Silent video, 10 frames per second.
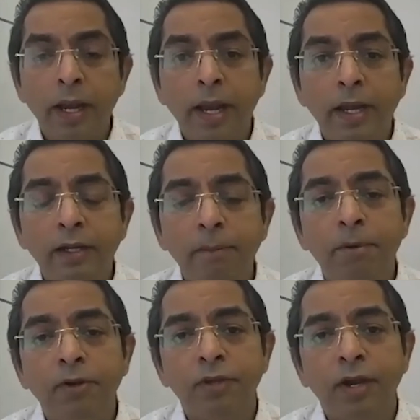
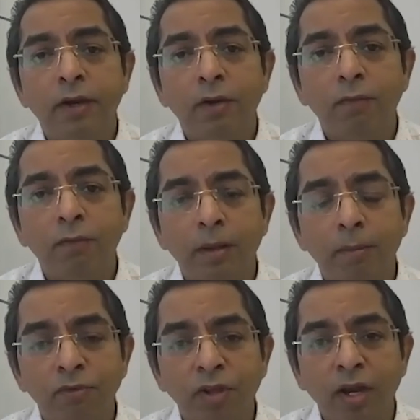80% of
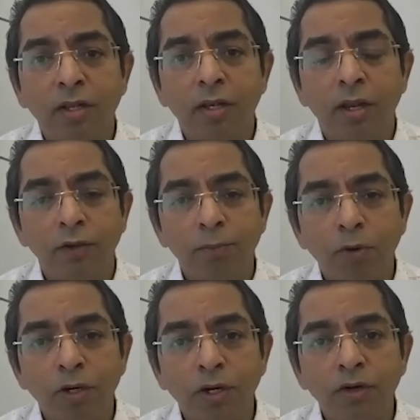them
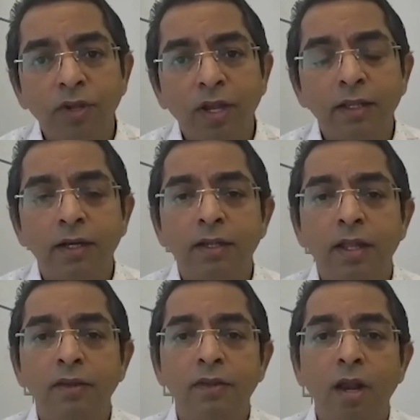responded saying that
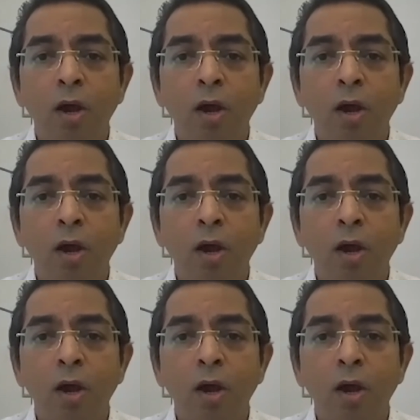there is an